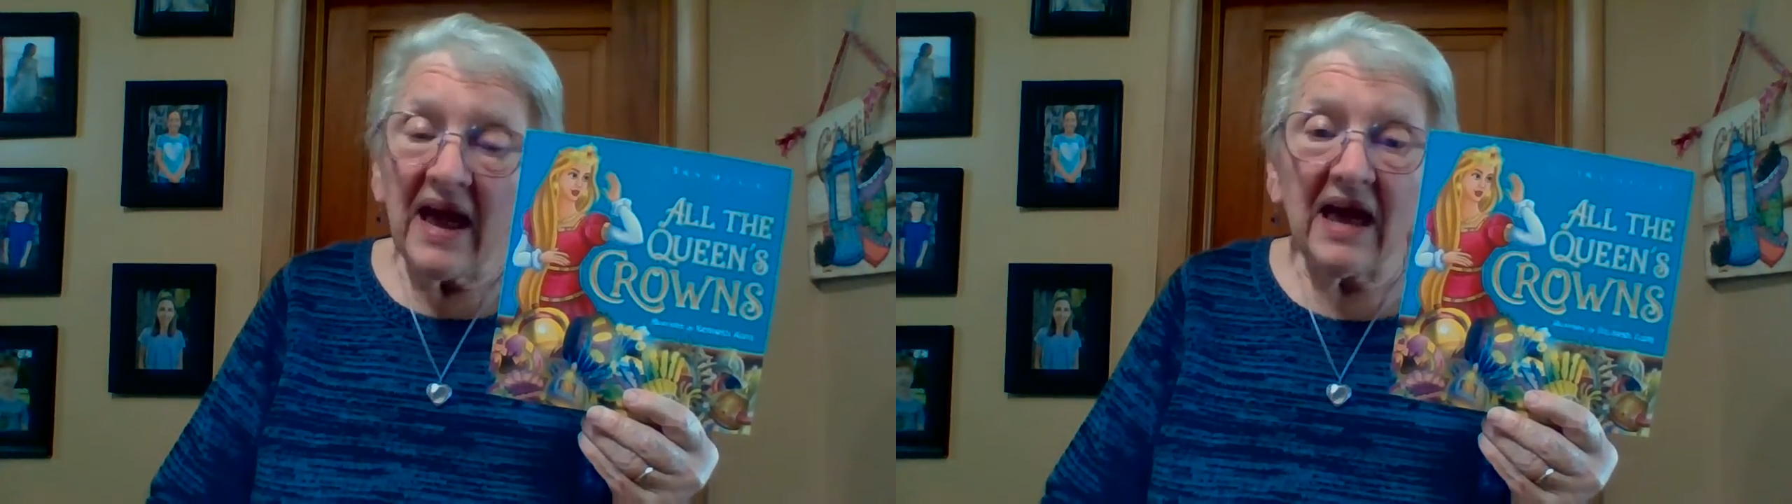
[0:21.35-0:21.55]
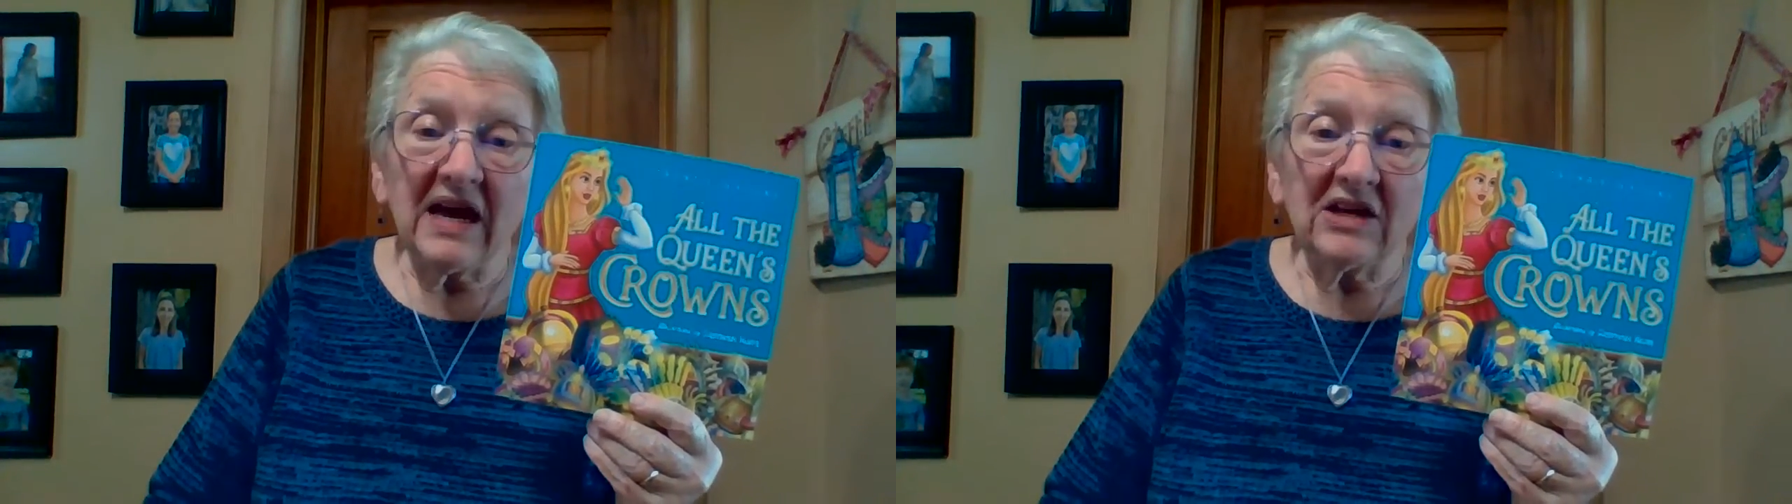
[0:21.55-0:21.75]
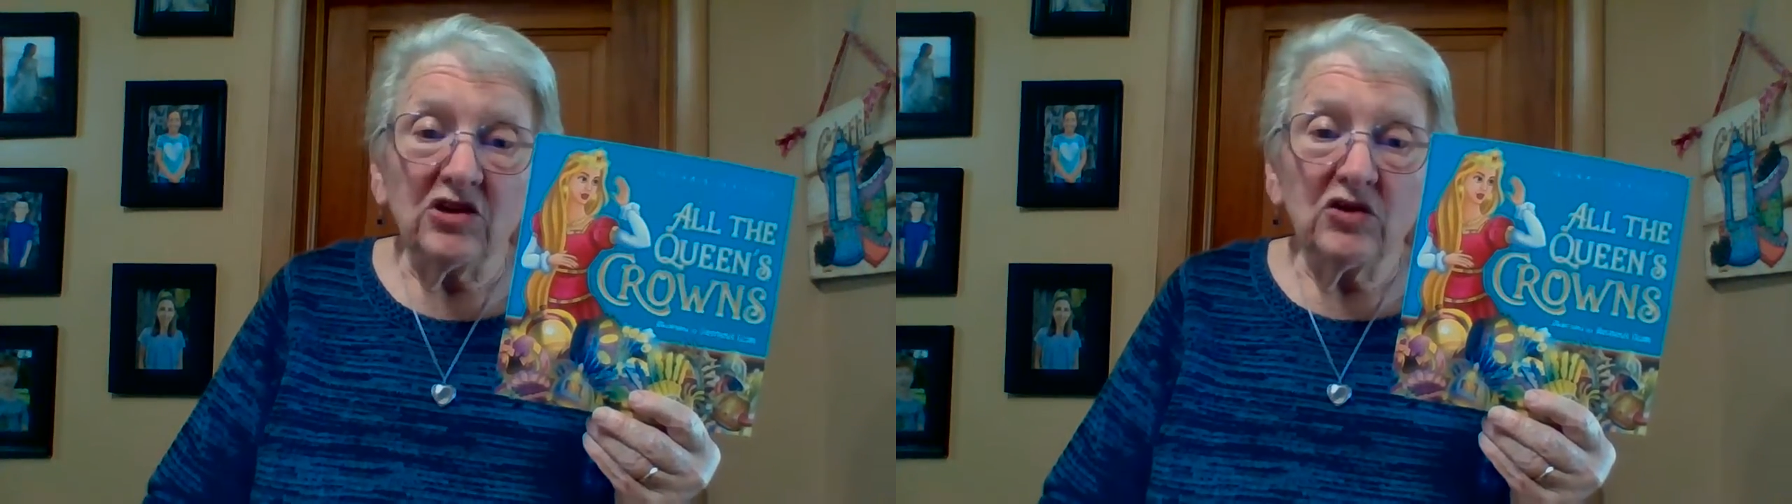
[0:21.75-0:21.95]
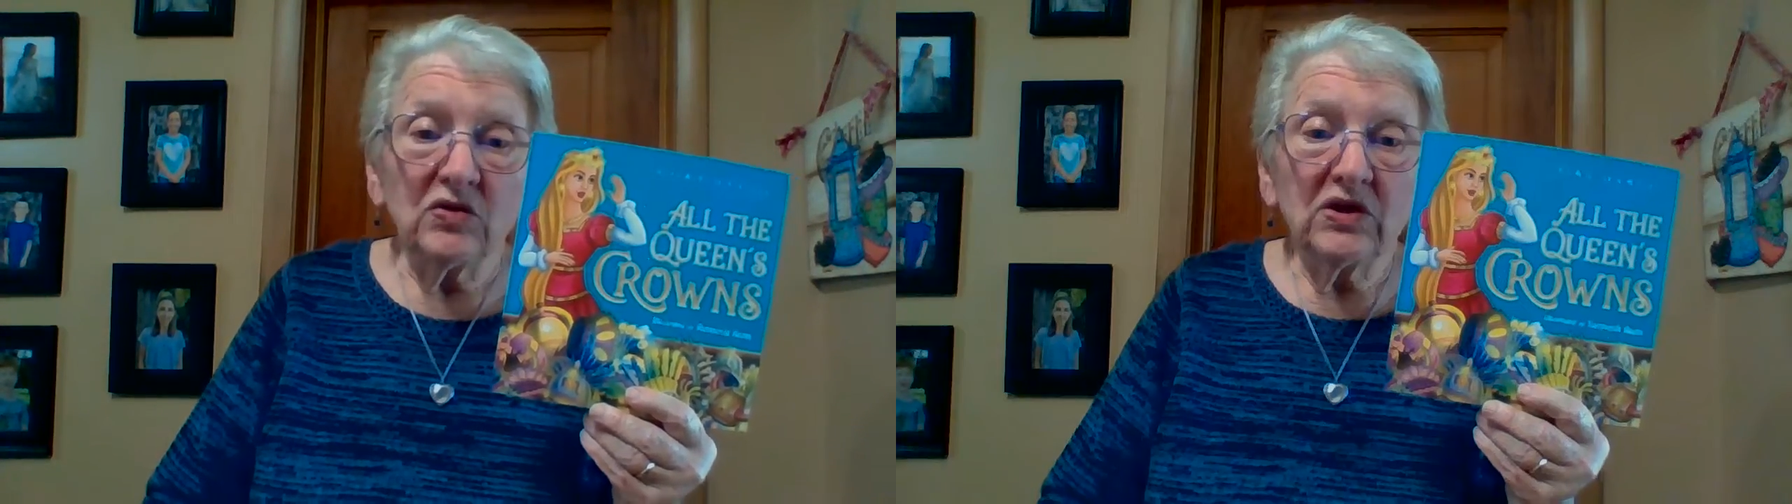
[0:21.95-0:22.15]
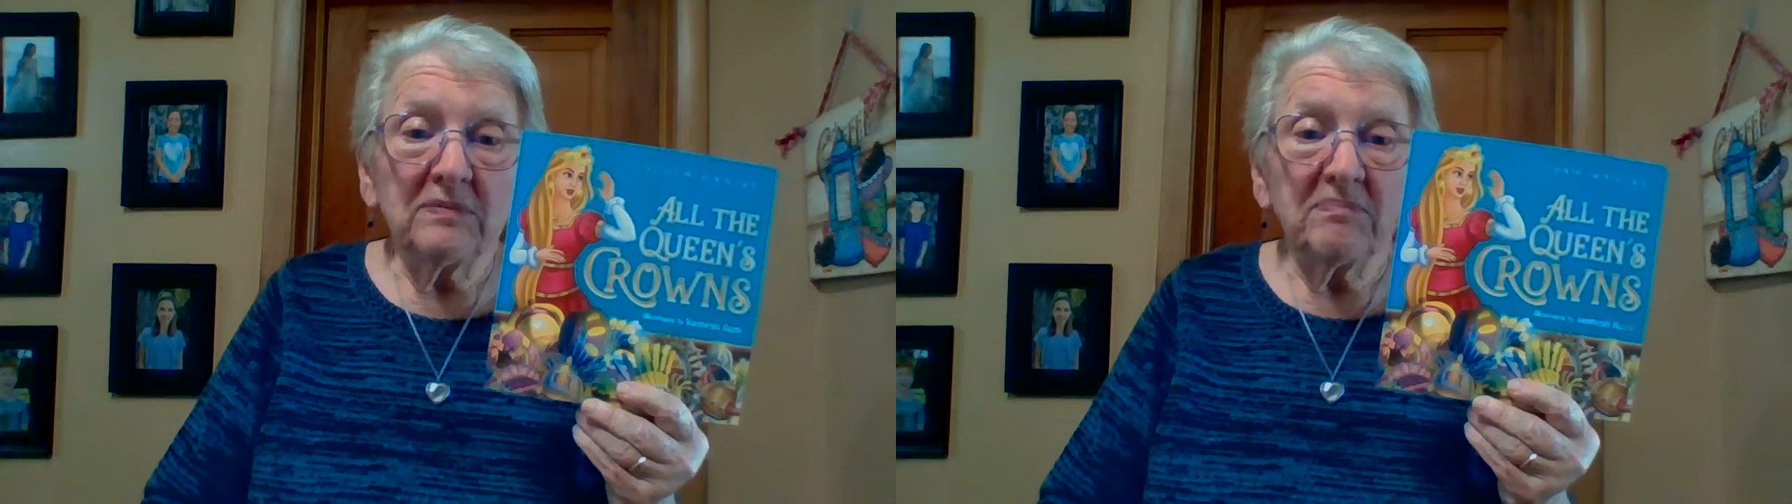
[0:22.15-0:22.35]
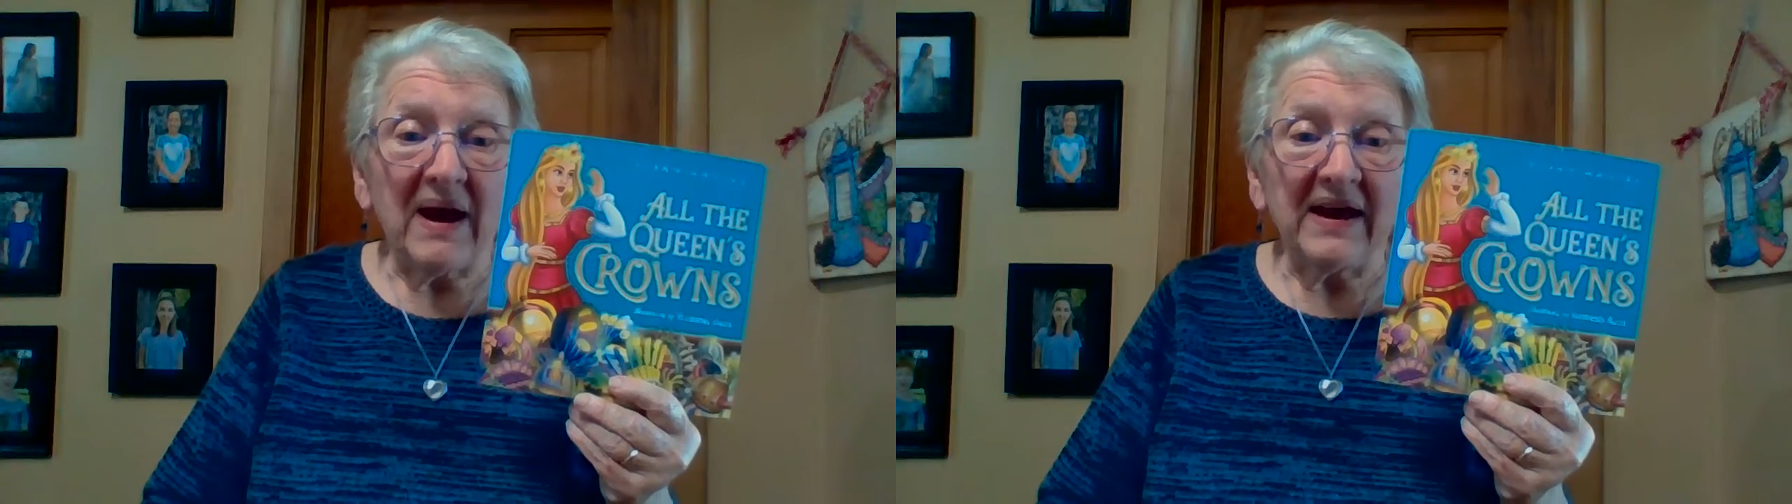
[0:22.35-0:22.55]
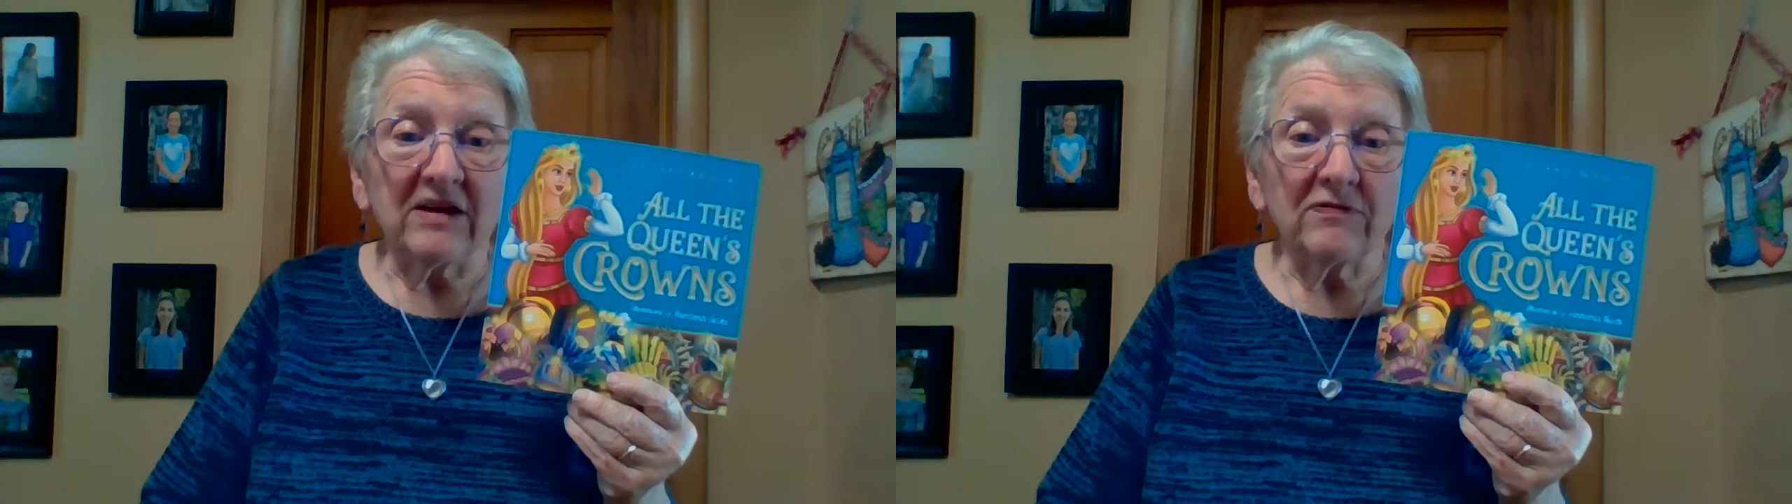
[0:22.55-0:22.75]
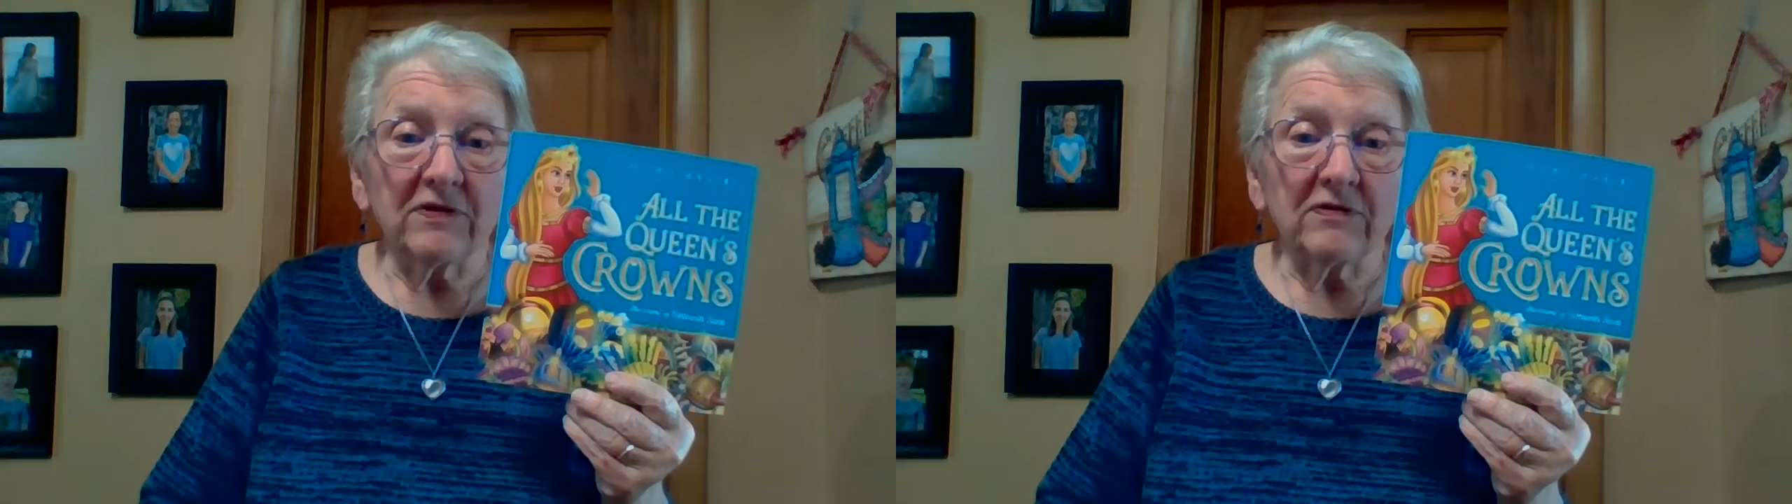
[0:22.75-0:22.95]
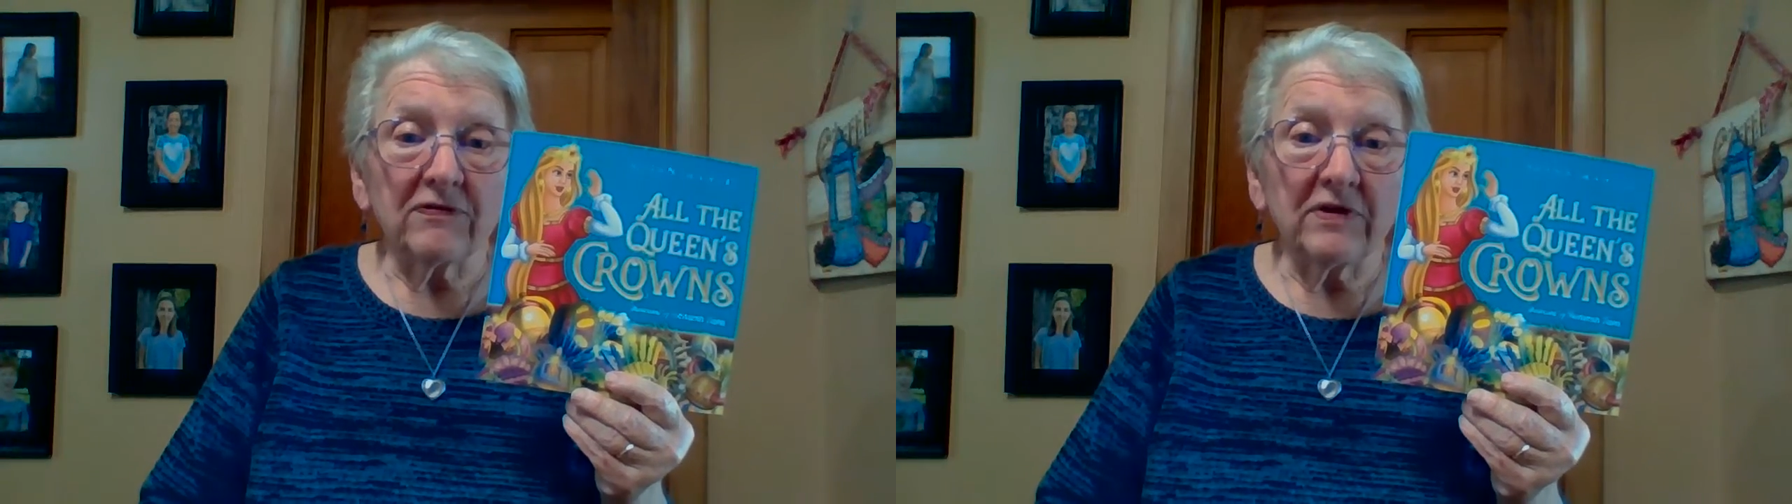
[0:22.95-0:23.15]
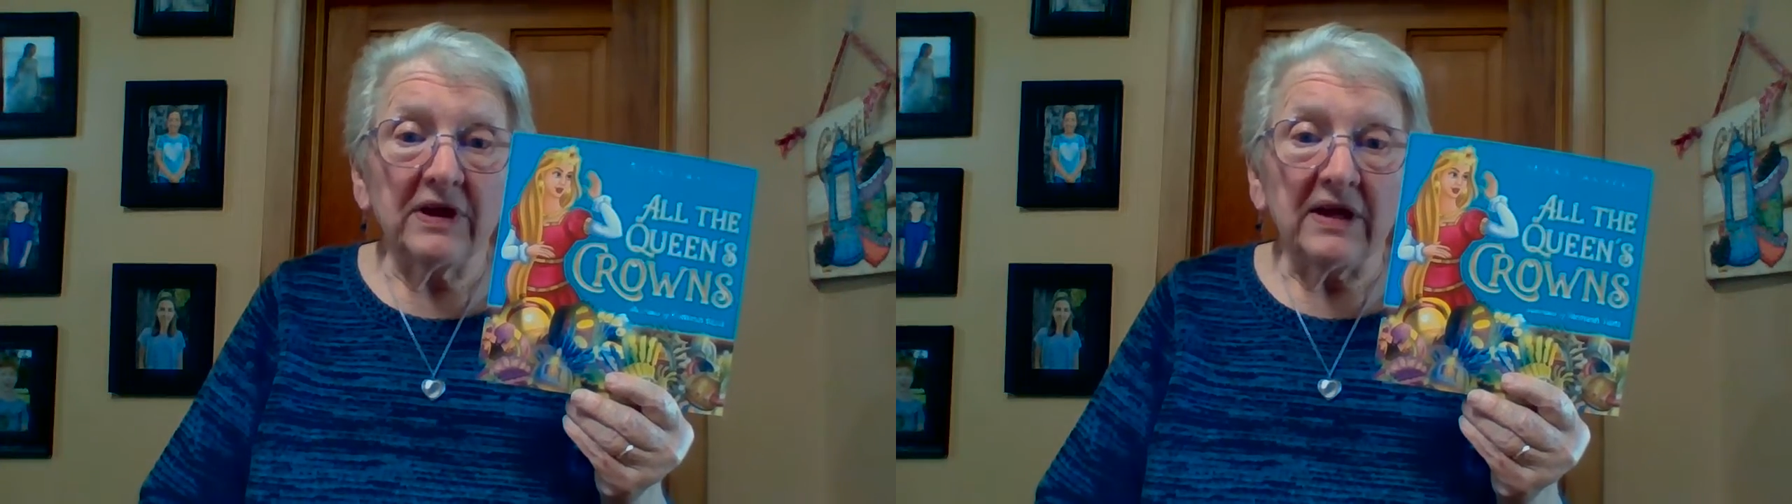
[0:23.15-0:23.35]
and you can buy it for
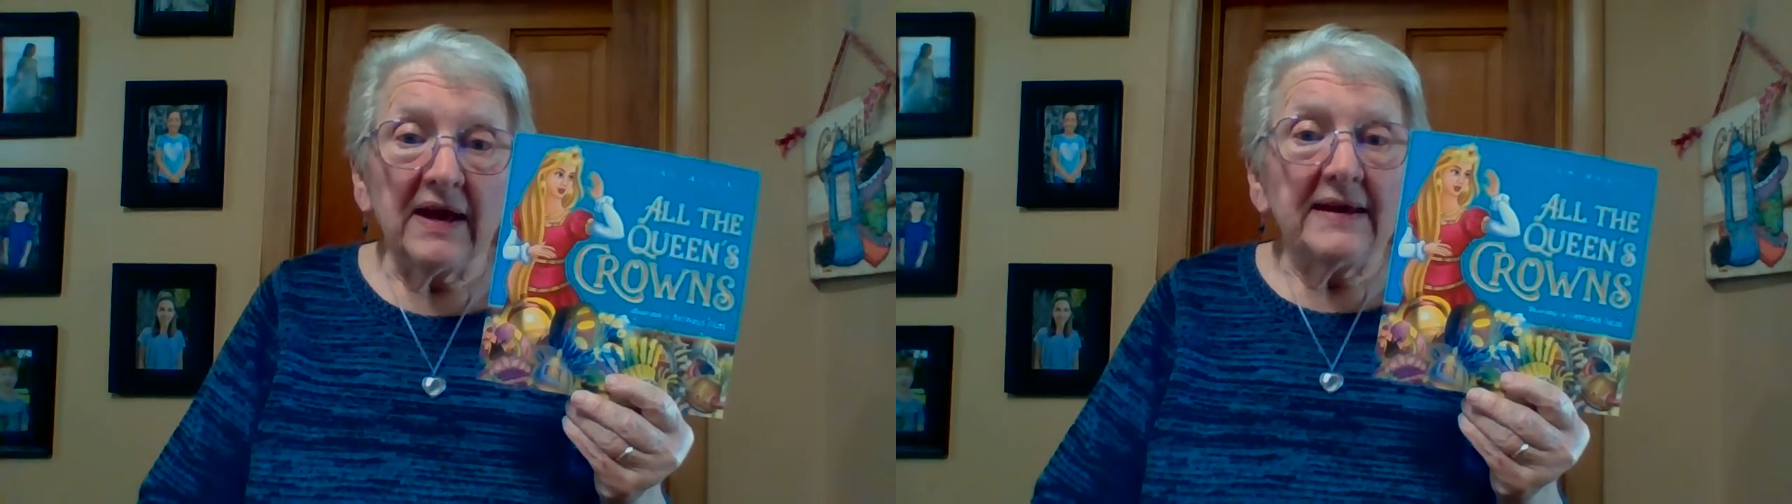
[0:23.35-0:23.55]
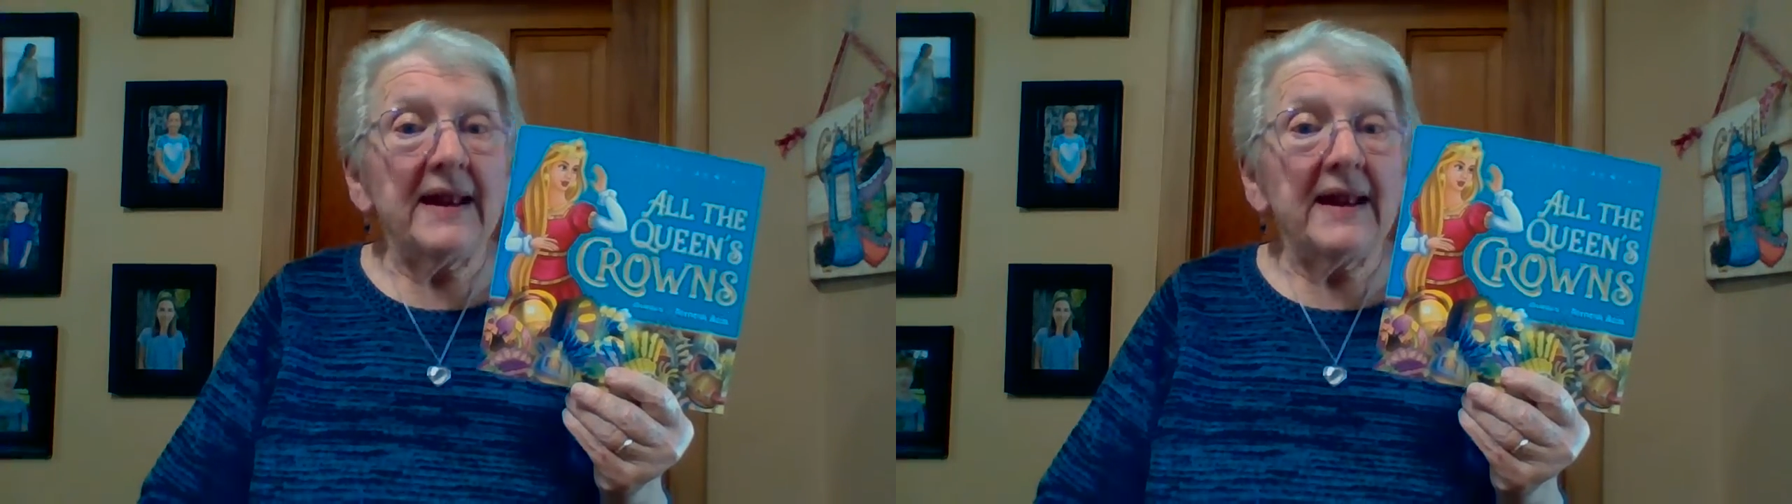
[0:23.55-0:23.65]
free.